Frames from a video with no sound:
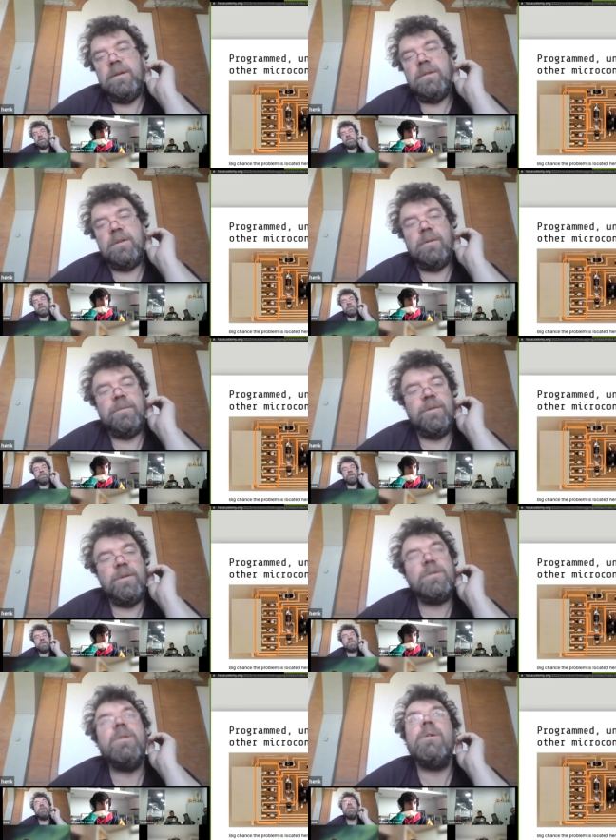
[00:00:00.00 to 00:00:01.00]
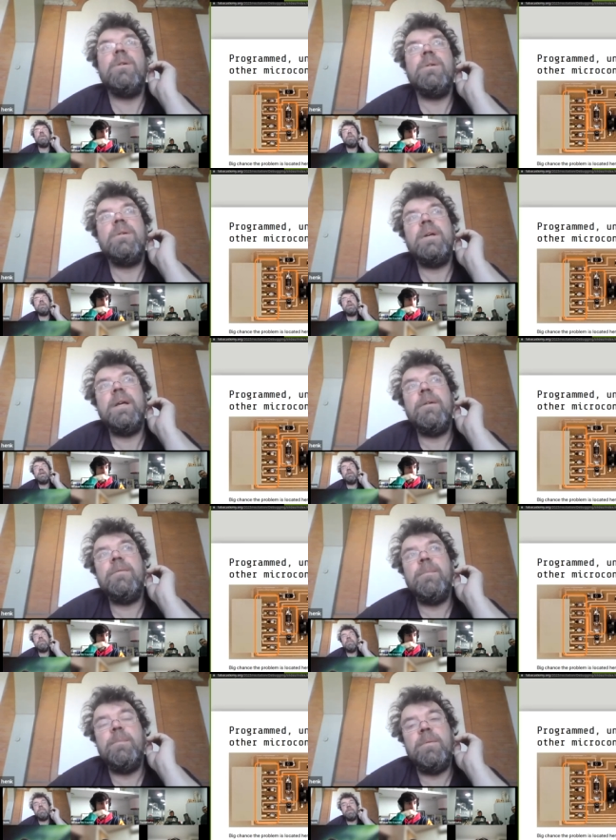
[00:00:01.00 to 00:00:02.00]
So first look
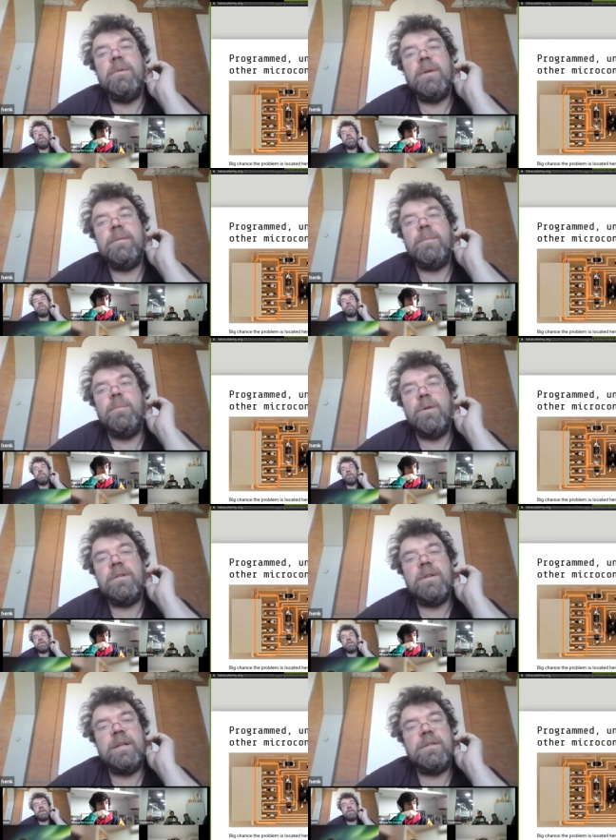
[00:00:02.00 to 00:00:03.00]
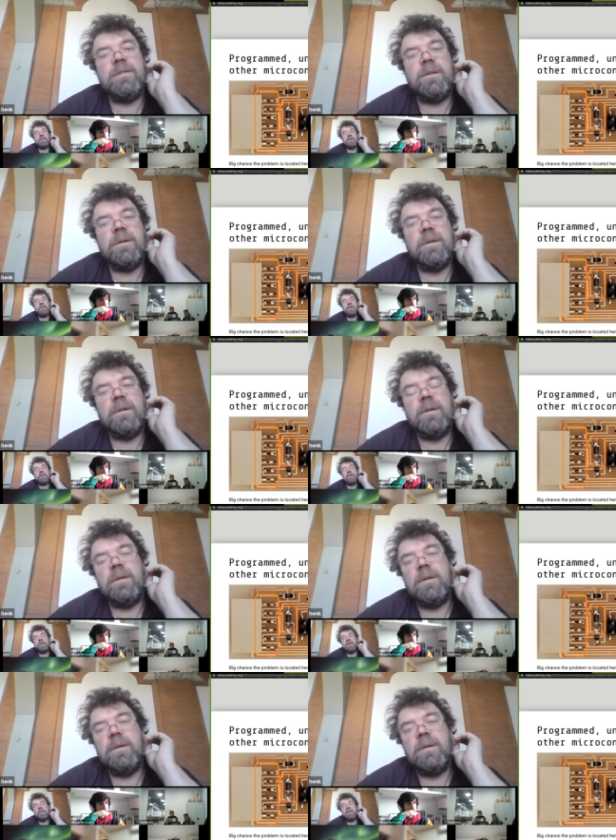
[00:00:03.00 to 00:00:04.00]
if the board is
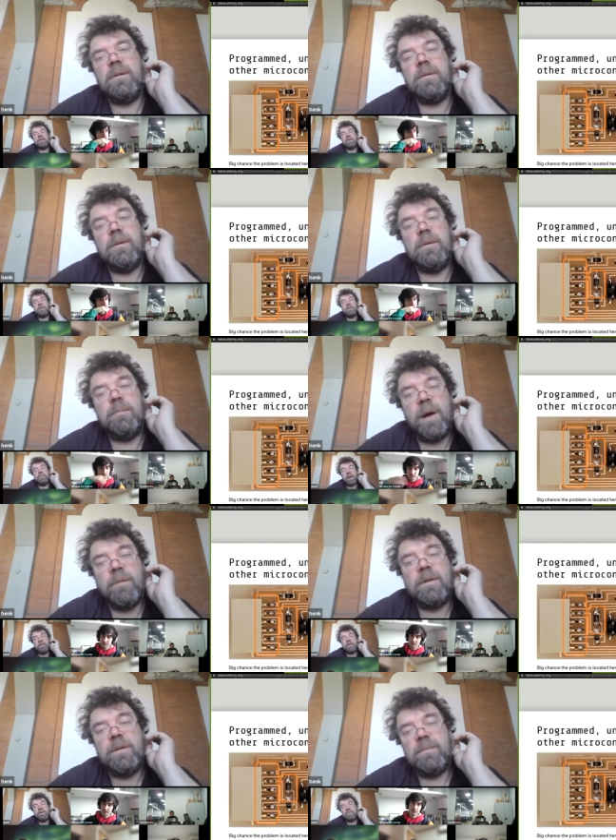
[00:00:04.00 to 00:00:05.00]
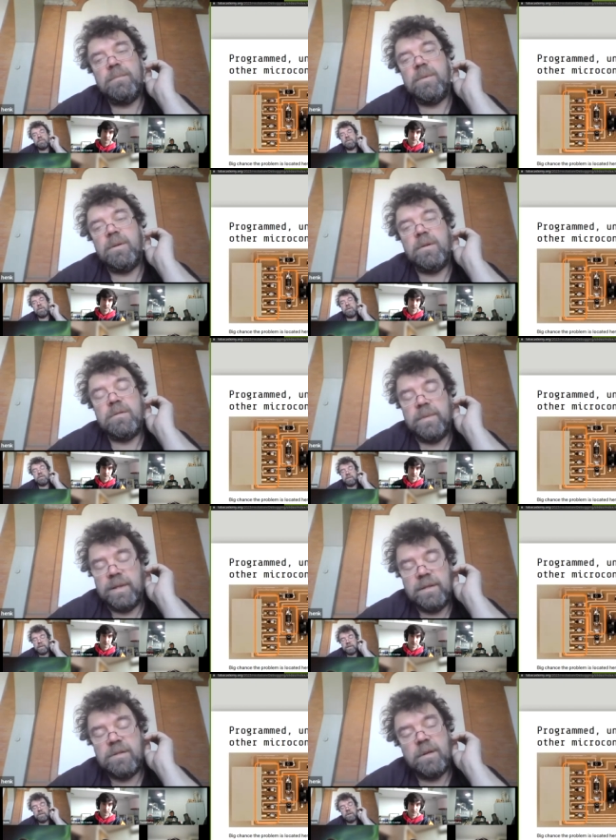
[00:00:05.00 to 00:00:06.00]
powered, because
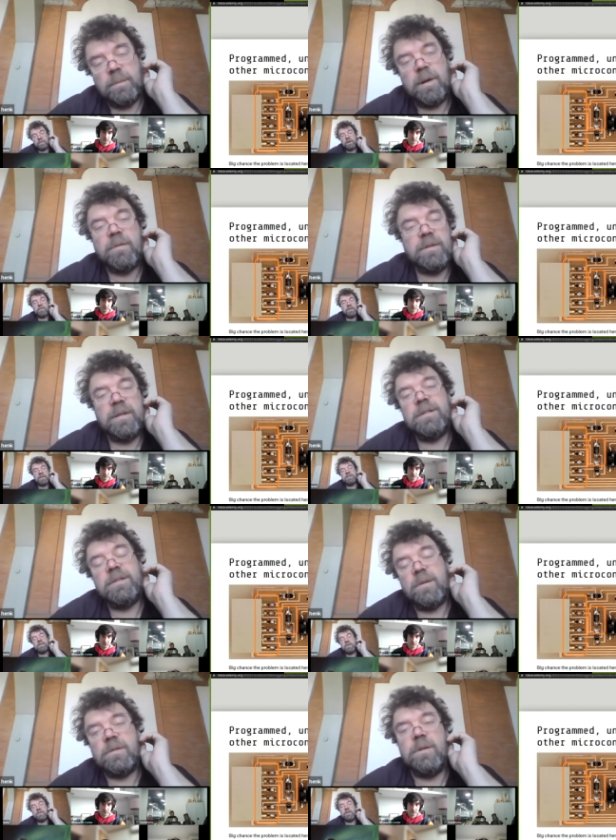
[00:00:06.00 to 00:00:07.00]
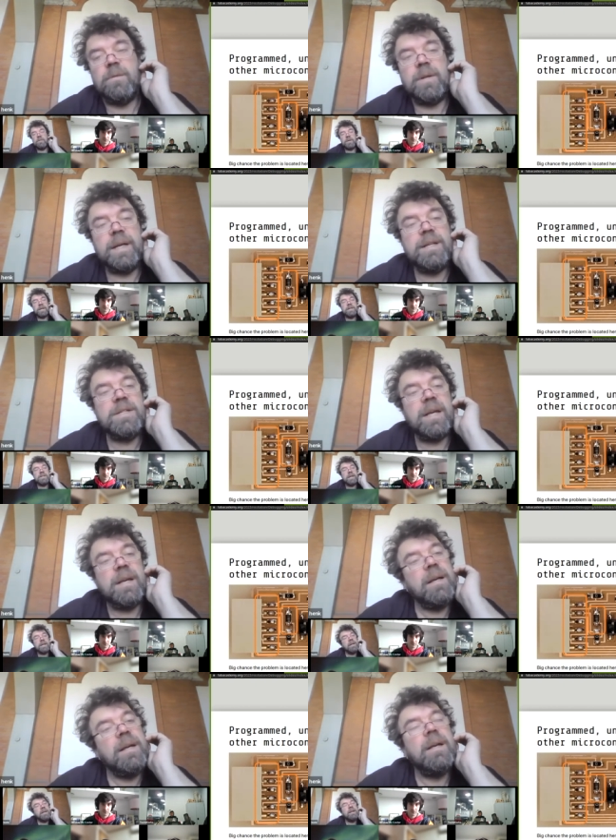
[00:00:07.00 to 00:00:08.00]
when it's not powered, it's not doing
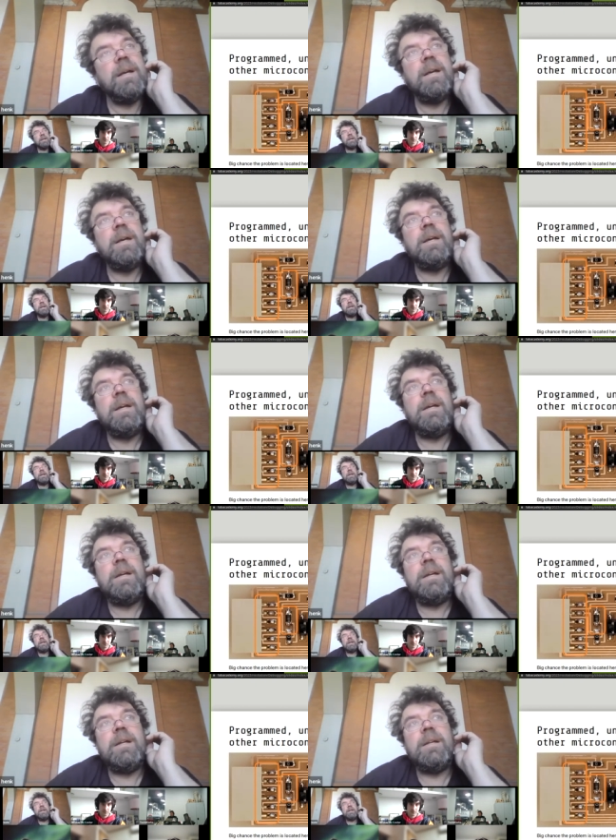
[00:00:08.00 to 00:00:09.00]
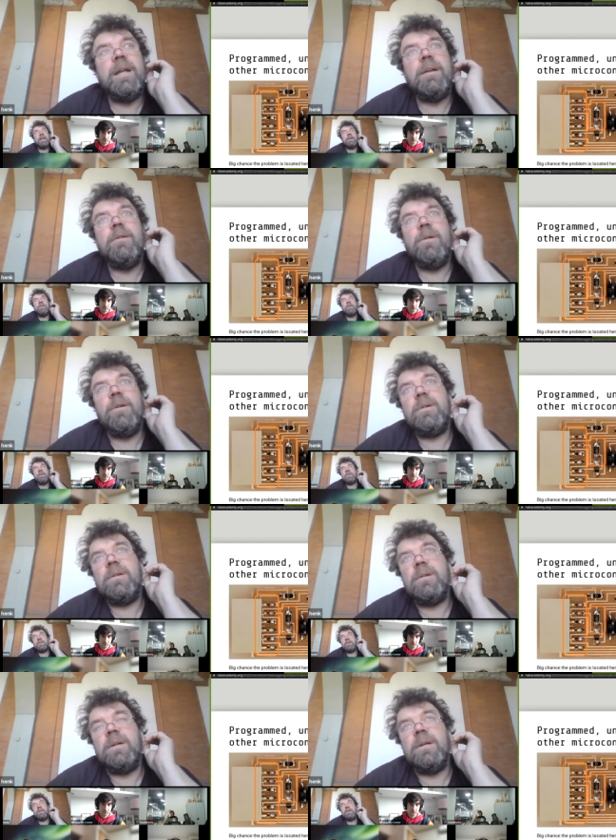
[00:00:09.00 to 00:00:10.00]
anything. Then look